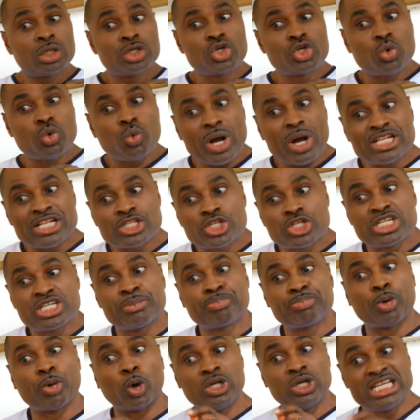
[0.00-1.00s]
You went to the
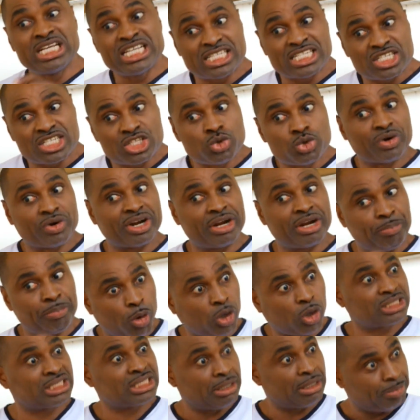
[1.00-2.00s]
police to
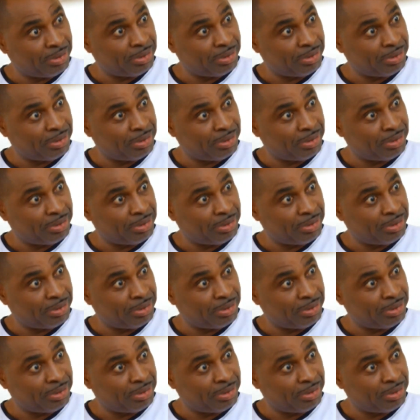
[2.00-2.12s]
report a